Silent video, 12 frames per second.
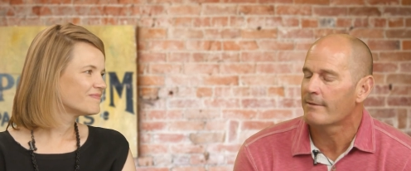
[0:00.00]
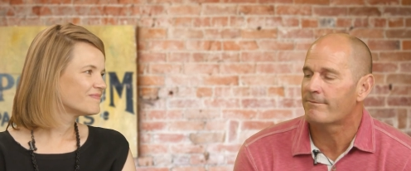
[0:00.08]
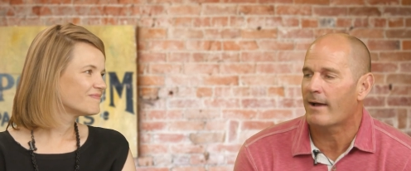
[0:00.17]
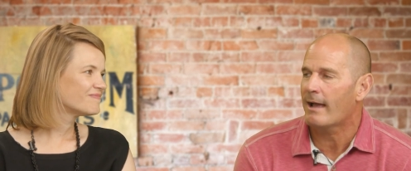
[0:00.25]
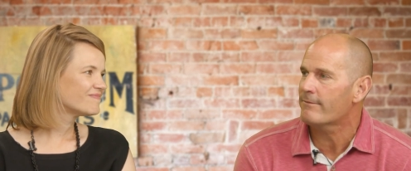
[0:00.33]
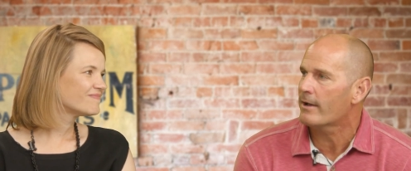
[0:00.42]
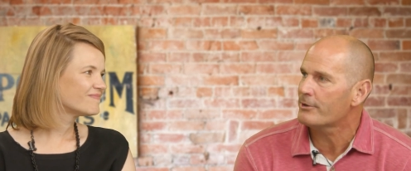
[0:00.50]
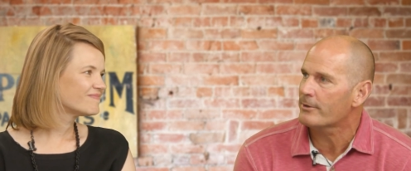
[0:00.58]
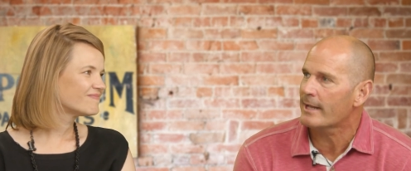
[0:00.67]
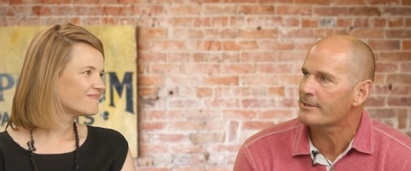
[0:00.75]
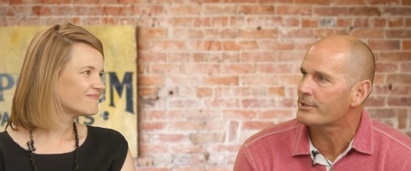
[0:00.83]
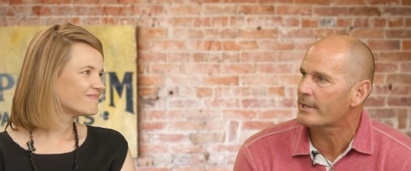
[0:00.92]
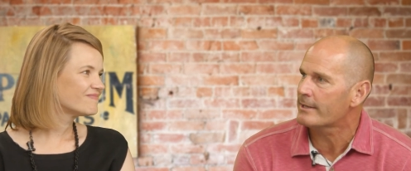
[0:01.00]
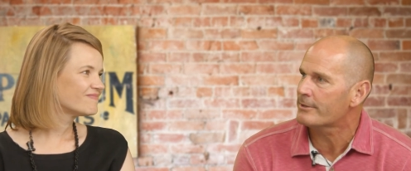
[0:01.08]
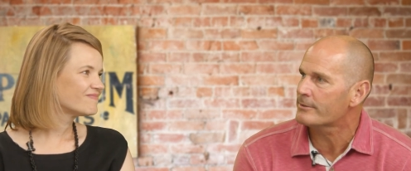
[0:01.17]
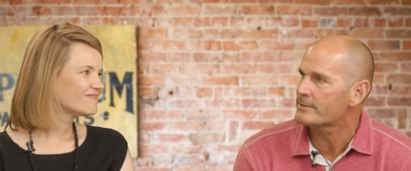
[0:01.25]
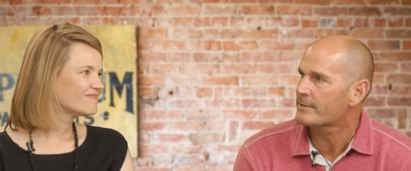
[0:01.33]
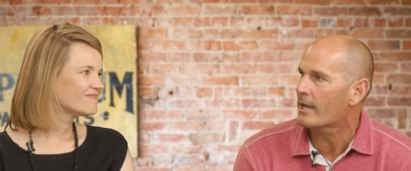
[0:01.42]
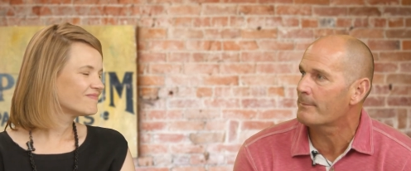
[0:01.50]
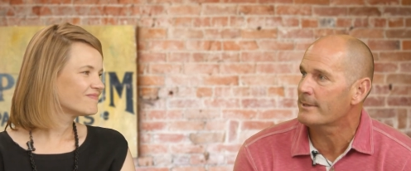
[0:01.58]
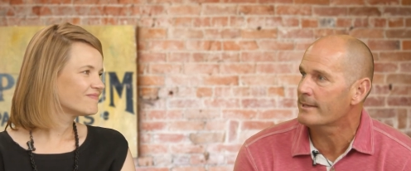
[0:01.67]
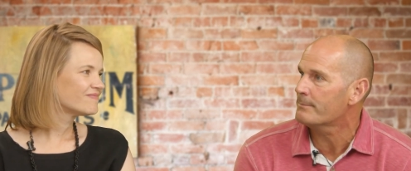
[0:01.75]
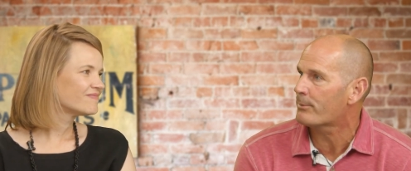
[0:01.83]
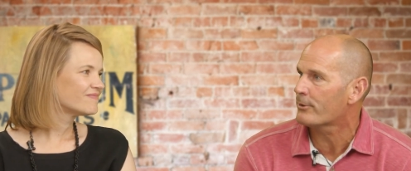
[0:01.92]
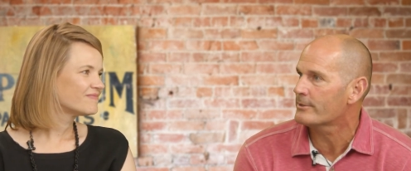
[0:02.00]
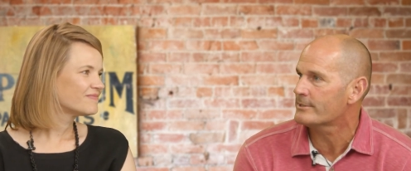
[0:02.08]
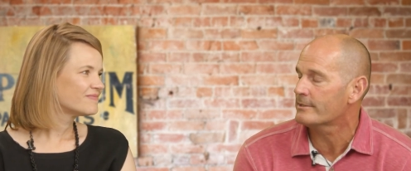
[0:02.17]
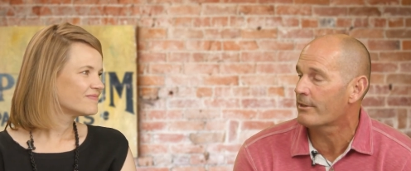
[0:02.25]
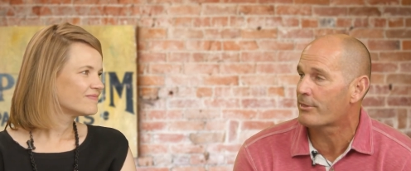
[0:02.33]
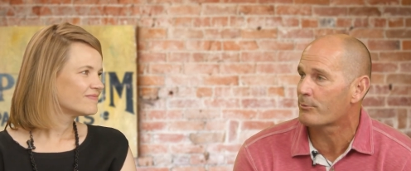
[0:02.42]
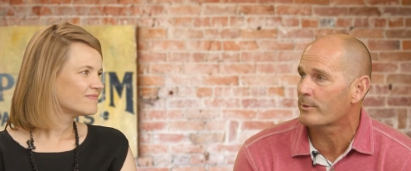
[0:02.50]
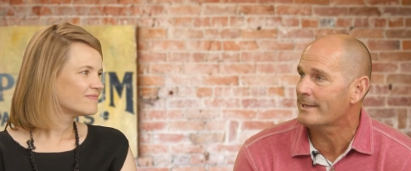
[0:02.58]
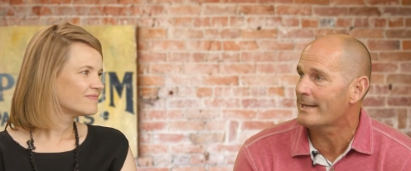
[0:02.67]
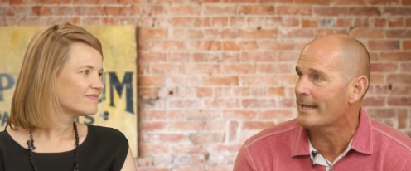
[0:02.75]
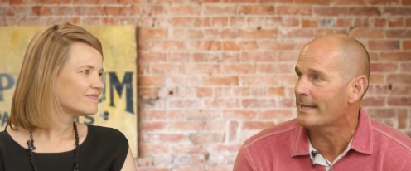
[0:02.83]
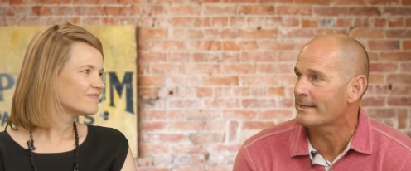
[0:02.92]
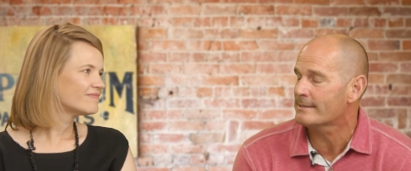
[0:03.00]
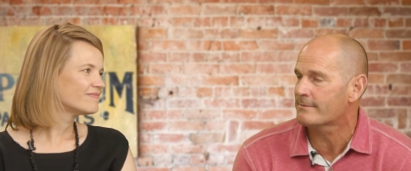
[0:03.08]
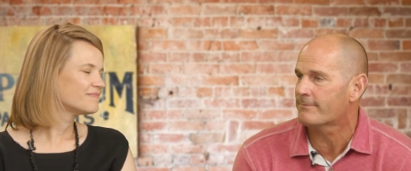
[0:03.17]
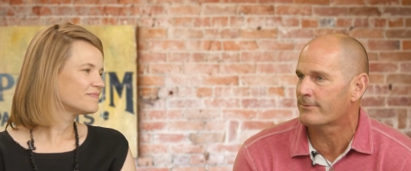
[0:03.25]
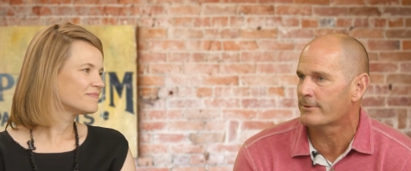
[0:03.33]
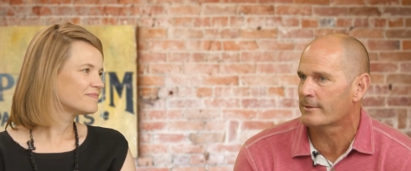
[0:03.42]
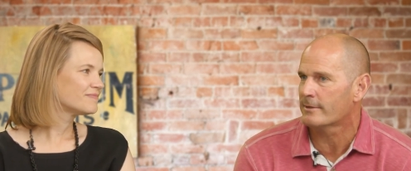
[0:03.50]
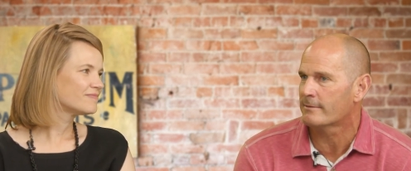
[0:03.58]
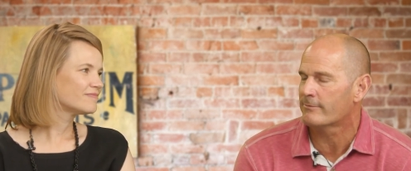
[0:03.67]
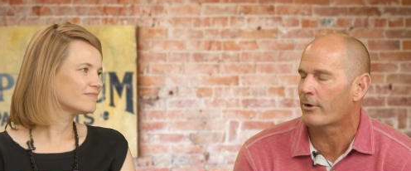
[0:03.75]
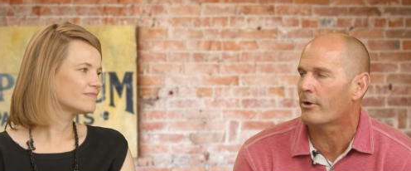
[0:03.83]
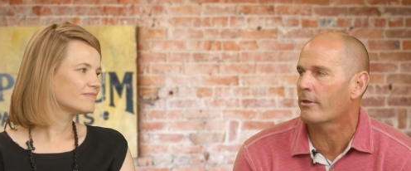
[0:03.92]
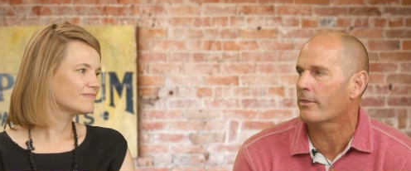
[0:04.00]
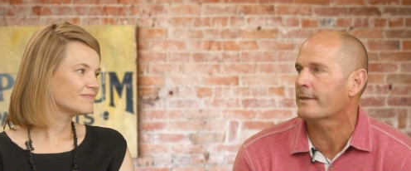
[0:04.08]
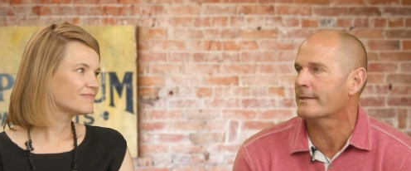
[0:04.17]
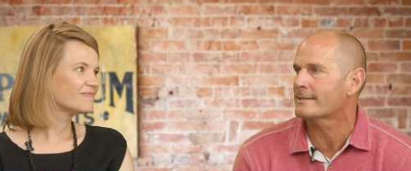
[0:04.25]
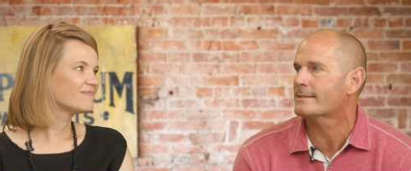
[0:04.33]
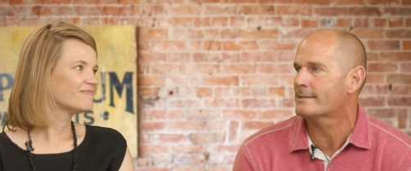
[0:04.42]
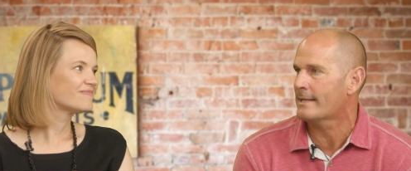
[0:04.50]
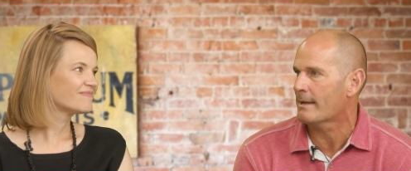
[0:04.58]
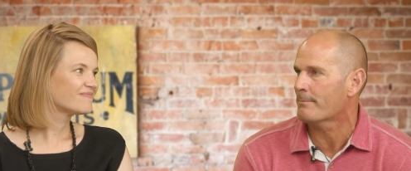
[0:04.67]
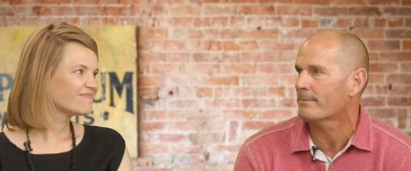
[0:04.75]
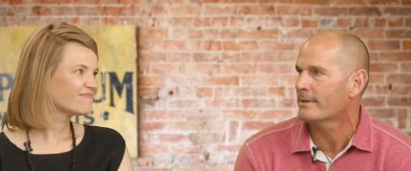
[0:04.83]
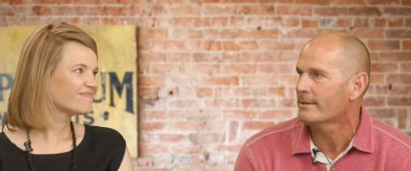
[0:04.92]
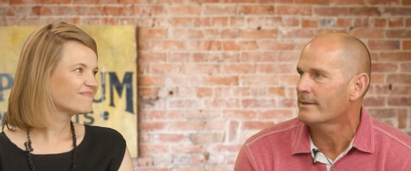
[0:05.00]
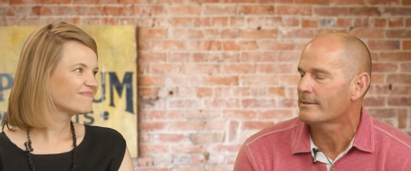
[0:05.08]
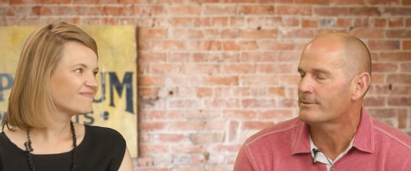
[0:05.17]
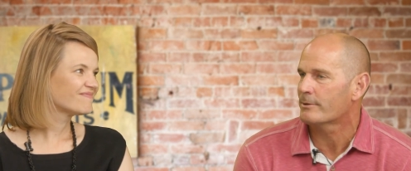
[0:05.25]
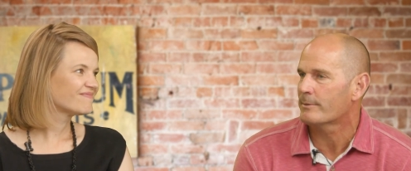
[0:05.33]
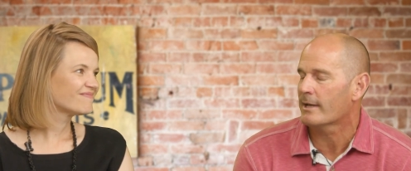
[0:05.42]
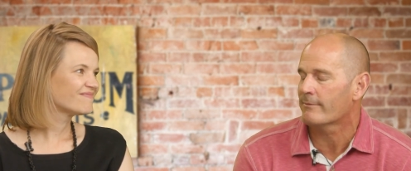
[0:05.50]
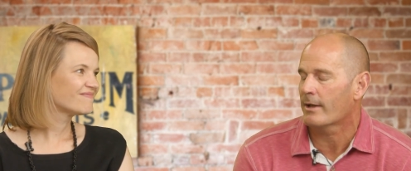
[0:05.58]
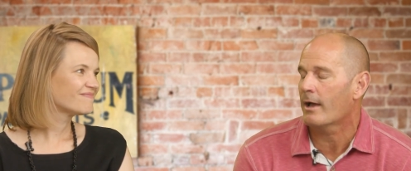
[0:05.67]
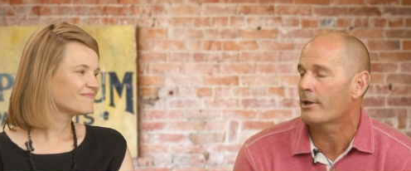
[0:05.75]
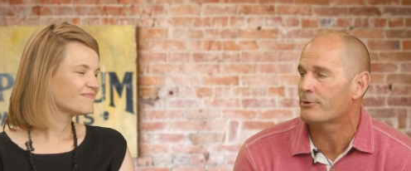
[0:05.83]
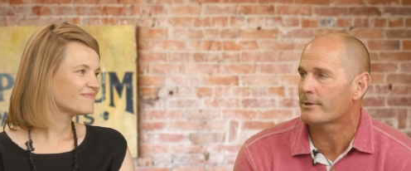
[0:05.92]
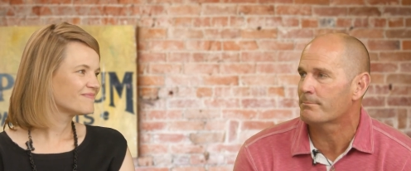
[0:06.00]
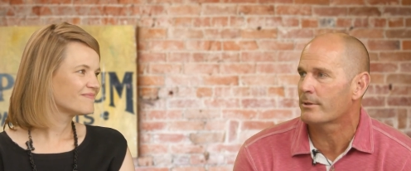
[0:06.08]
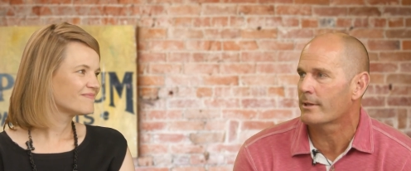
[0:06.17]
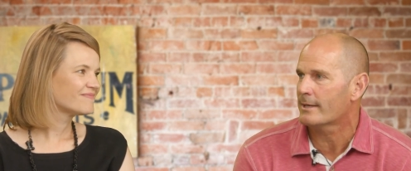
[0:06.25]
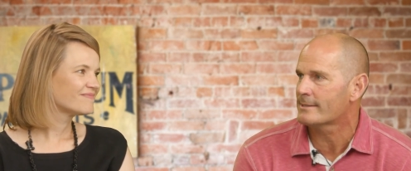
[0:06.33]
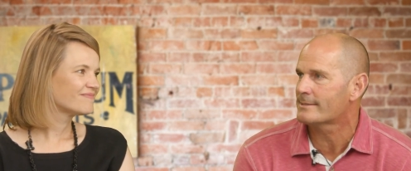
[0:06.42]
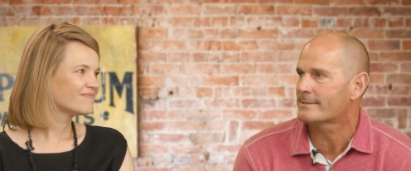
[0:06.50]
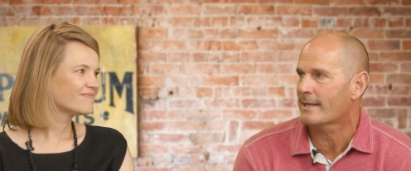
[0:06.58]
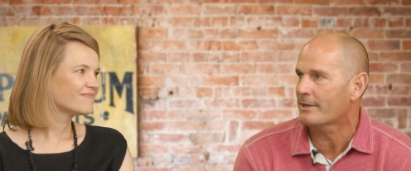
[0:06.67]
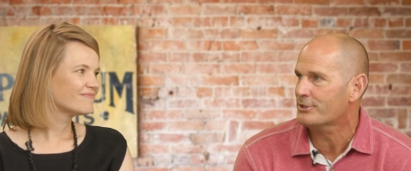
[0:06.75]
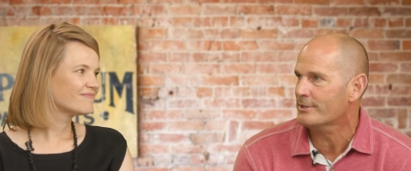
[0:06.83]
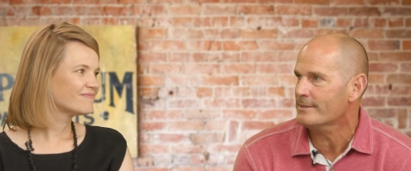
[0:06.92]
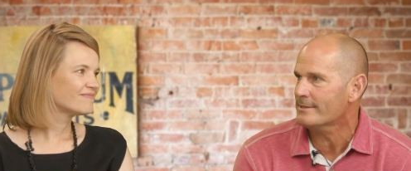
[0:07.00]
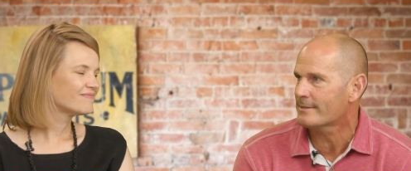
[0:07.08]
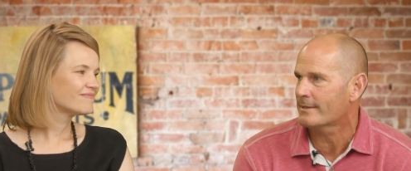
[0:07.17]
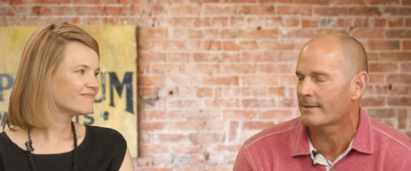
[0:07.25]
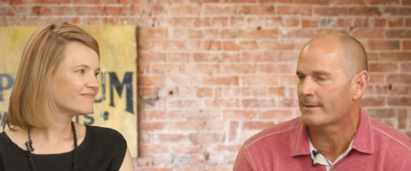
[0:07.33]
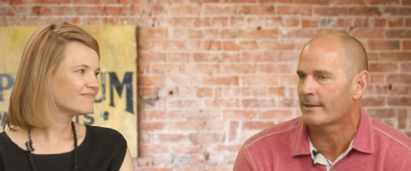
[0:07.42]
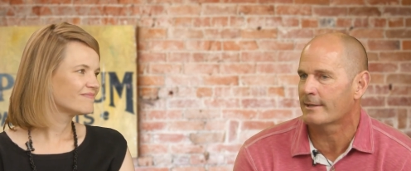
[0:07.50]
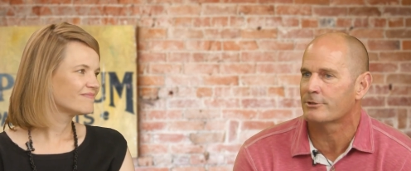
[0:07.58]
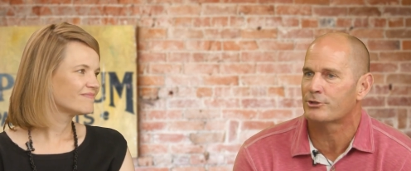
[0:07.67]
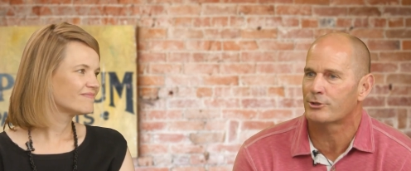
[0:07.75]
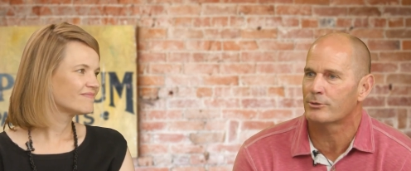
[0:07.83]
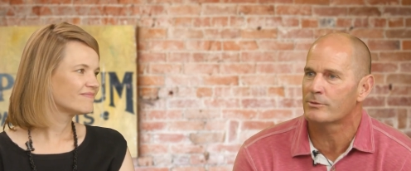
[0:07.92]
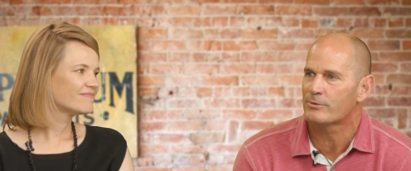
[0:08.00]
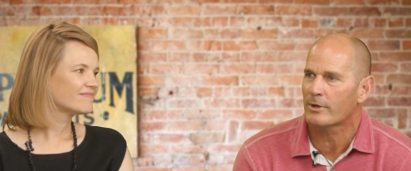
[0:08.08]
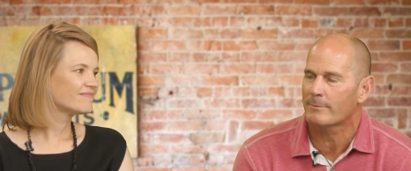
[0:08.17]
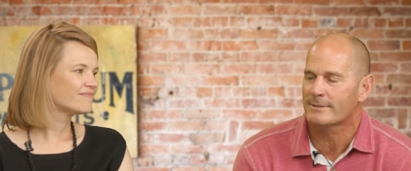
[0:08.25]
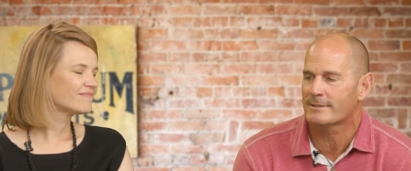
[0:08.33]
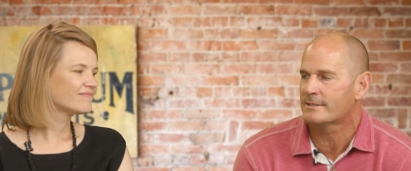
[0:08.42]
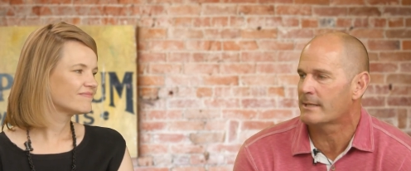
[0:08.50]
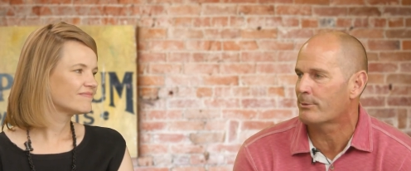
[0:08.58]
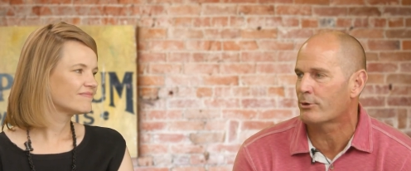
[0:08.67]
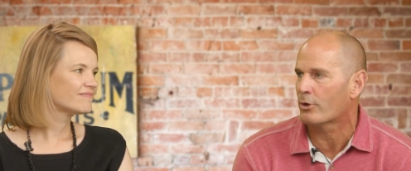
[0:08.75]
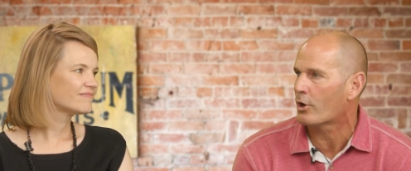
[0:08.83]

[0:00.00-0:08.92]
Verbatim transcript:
Speaker 1: 500 educators coming in person, three days full of all things STEM. So we have 100 plus sessions that they can choose from. It's a typical